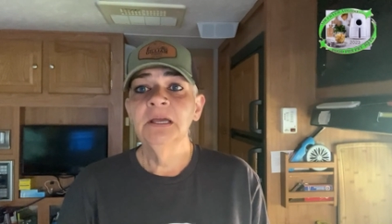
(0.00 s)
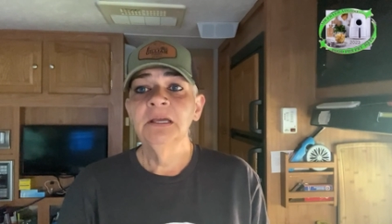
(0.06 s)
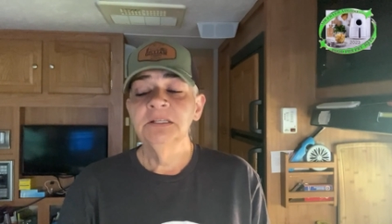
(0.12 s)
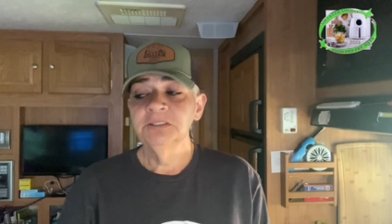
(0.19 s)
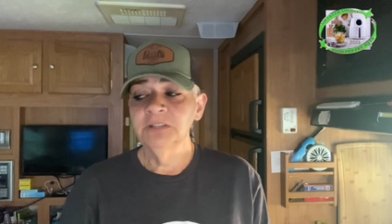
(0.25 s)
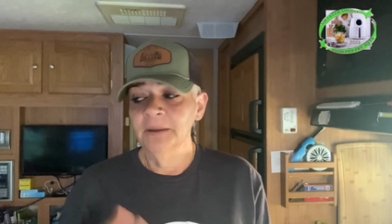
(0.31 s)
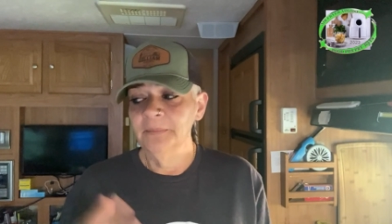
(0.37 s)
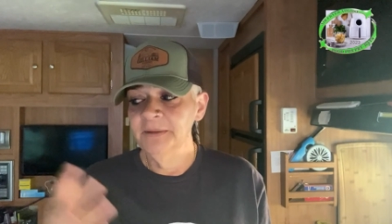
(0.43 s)

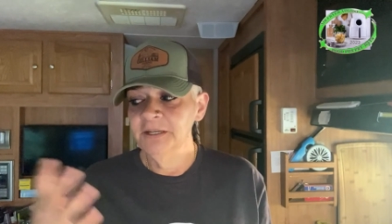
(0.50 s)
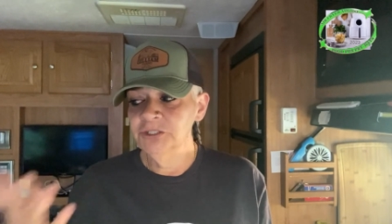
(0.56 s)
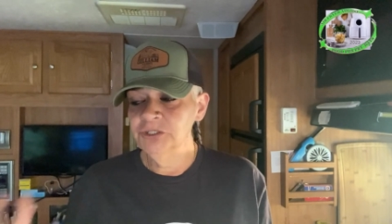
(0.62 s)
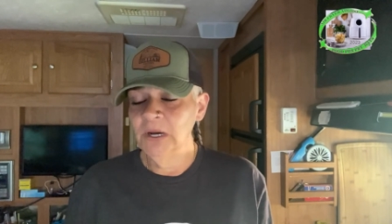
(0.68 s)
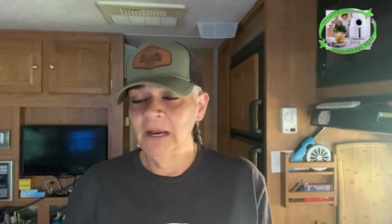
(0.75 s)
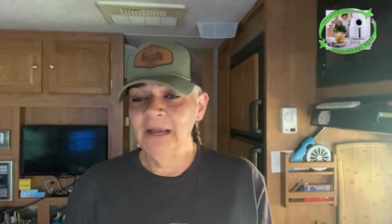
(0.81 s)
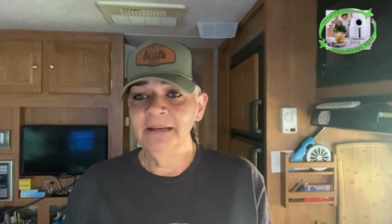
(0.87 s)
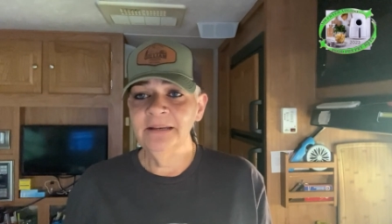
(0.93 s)
So I've been
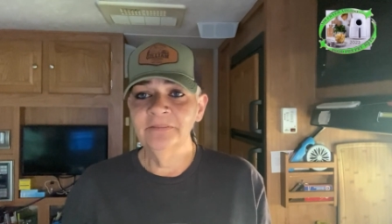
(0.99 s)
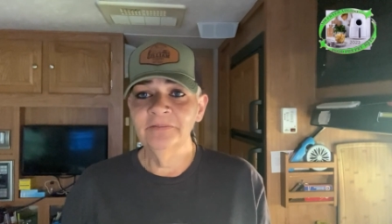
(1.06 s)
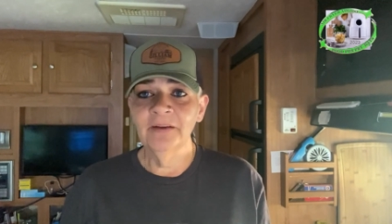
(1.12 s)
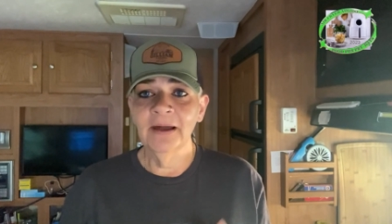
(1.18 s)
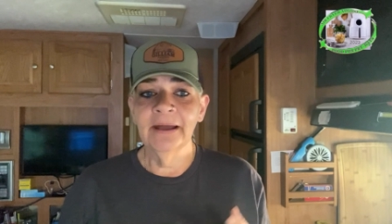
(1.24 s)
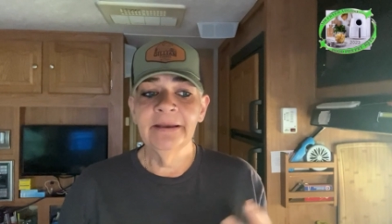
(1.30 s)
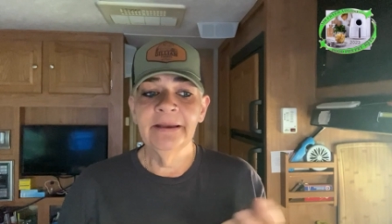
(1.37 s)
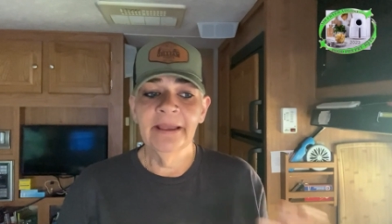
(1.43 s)
trying to
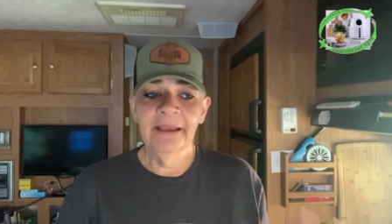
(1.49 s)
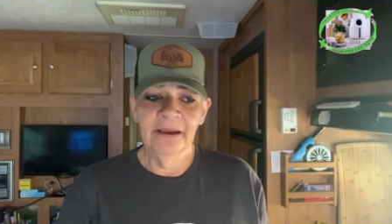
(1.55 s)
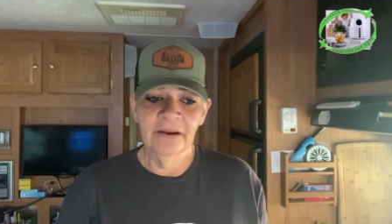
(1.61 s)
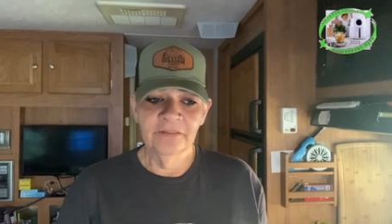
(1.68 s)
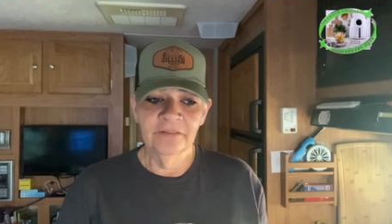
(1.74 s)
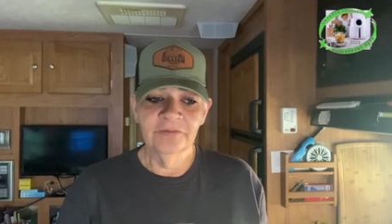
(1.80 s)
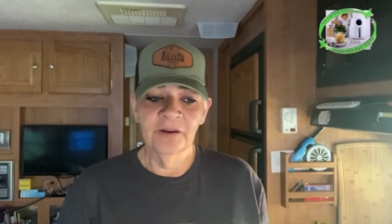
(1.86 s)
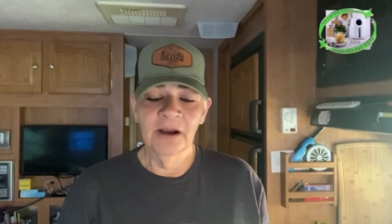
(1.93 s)
find
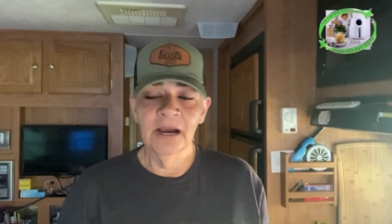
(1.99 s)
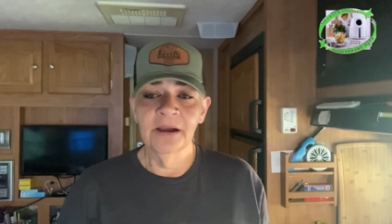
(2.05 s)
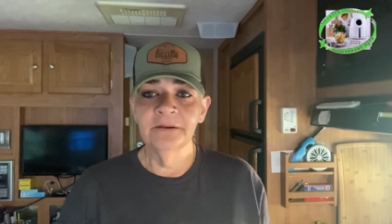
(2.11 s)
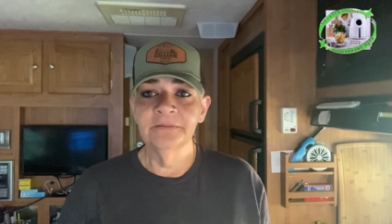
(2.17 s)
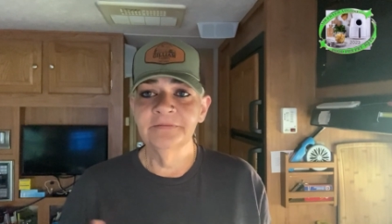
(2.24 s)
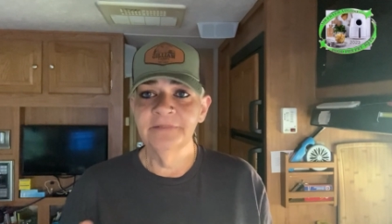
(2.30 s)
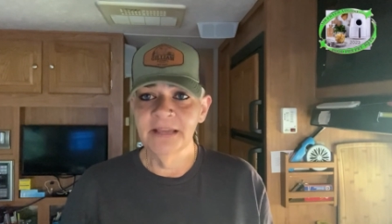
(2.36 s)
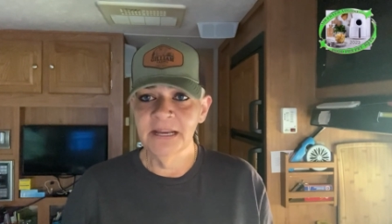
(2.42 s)
air
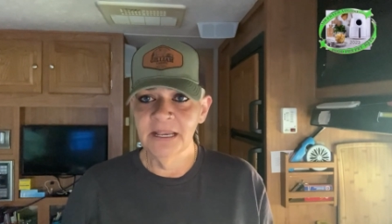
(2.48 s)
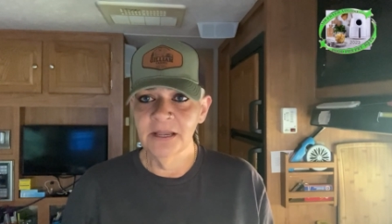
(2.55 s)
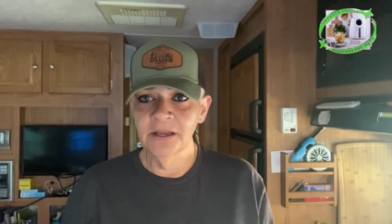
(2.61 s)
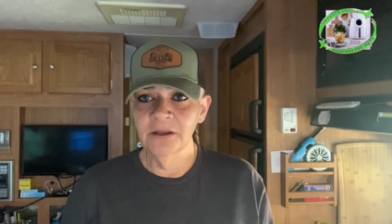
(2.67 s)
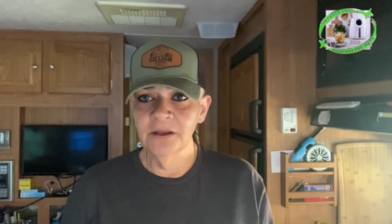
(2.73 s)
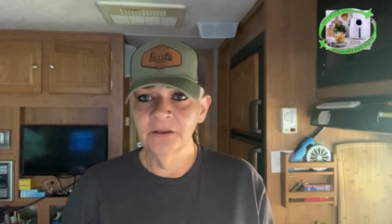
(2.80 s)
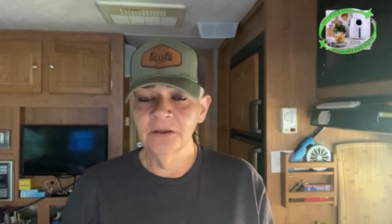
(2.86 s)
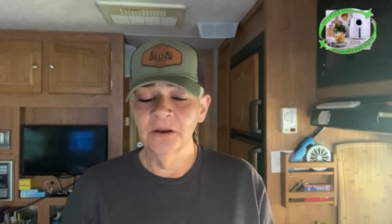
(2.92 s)
fryer video
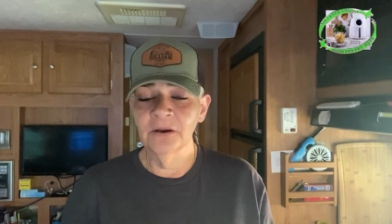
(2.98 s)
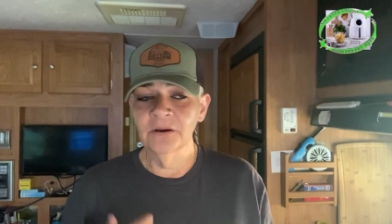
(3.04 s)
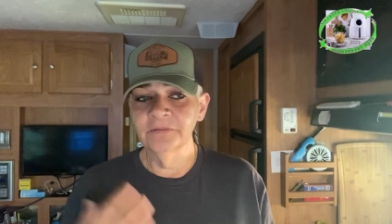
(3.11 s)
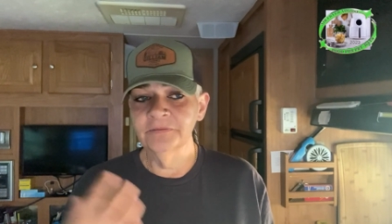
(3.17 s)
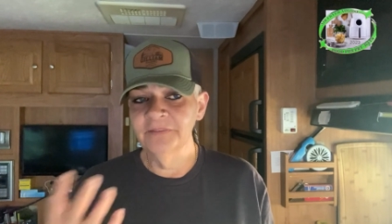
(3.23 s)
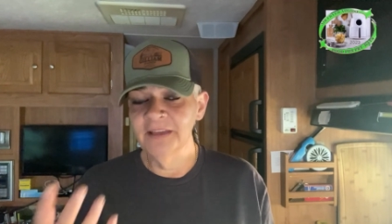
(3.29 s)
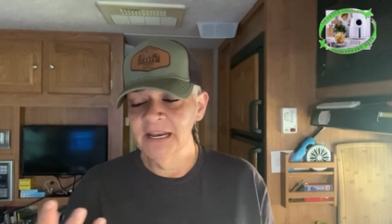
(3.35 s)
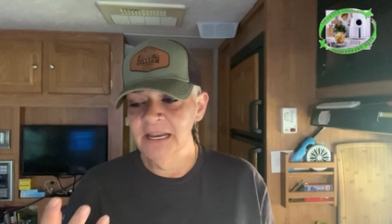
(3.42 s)
or
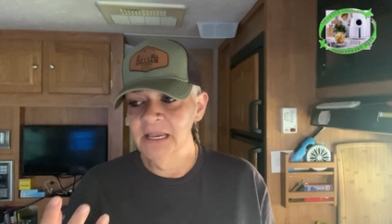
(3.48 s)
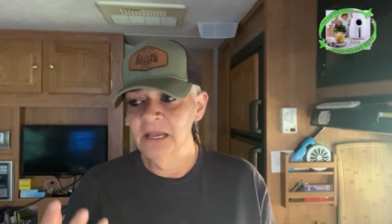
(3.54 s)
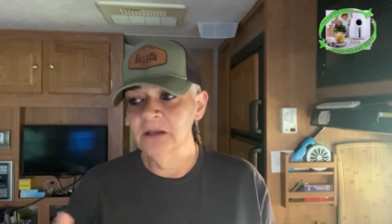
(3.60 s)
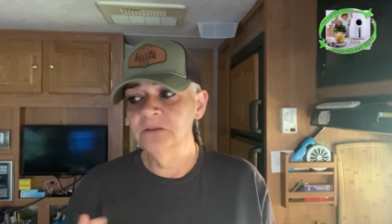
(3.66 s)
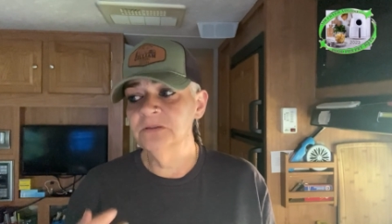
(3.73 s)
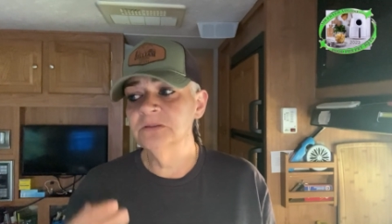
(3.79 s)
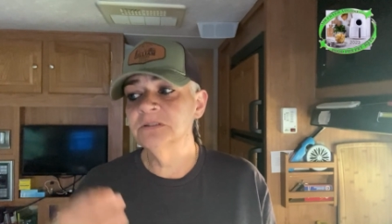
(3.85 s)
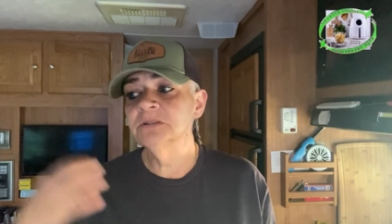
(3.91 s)

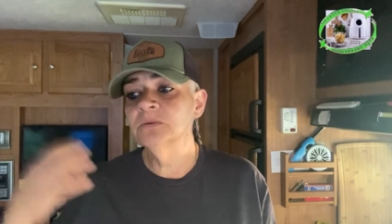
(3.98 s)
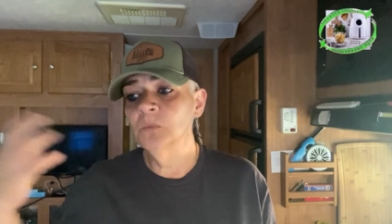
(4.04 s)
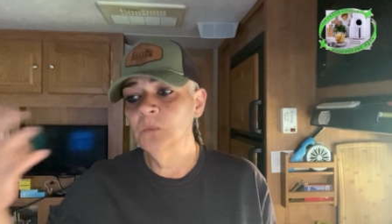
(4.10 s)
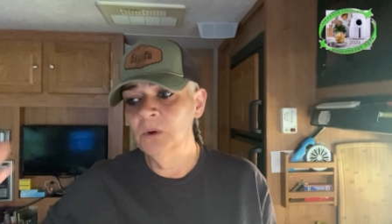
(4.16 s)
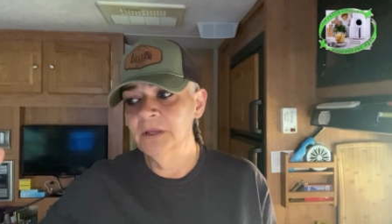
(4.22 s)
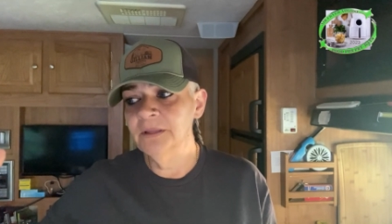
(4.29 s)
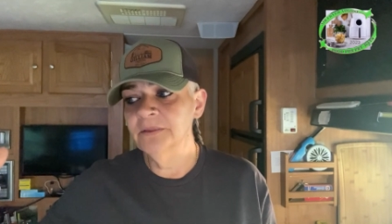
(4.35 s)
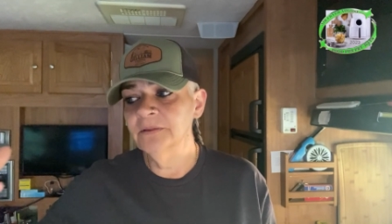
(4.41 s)
videos
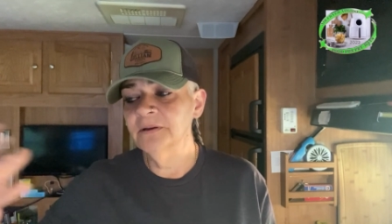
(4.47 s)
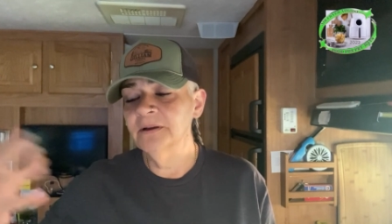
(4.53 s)
with,